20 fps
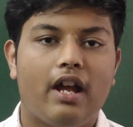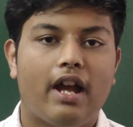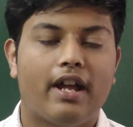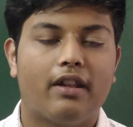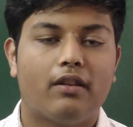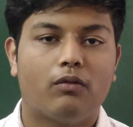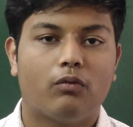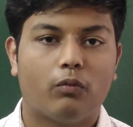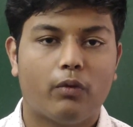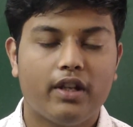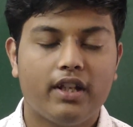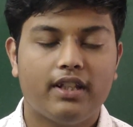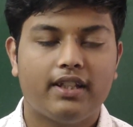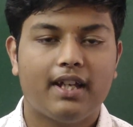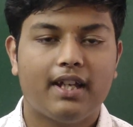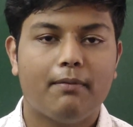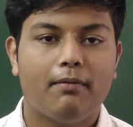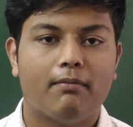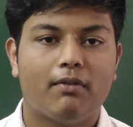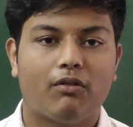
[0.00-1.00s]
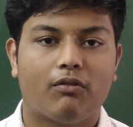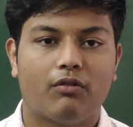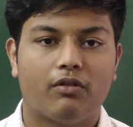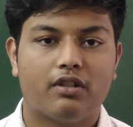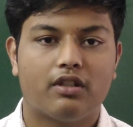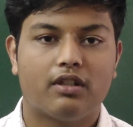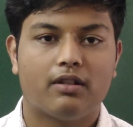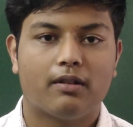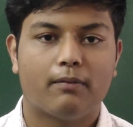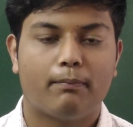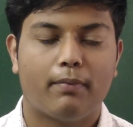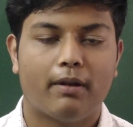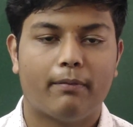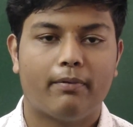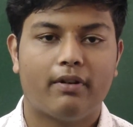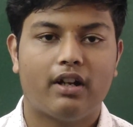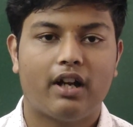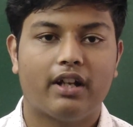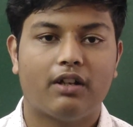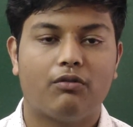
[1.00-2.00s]
And when it came in my question
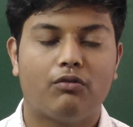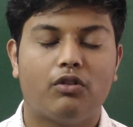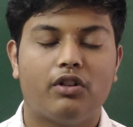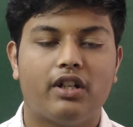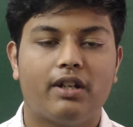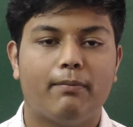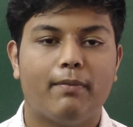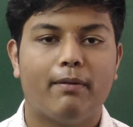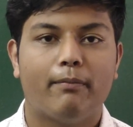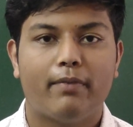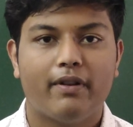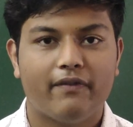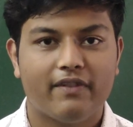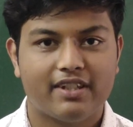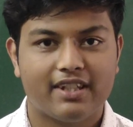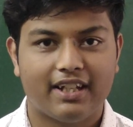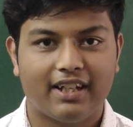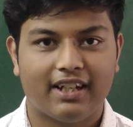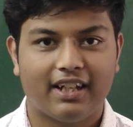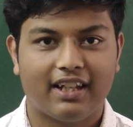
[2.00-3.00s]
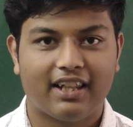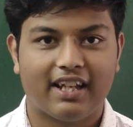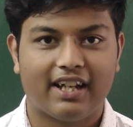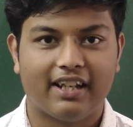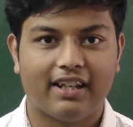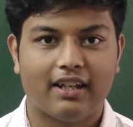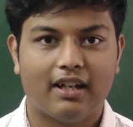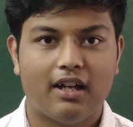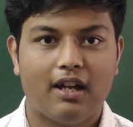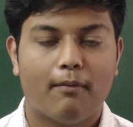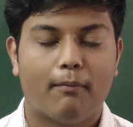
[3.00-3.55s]
paper, I could not remember a single line.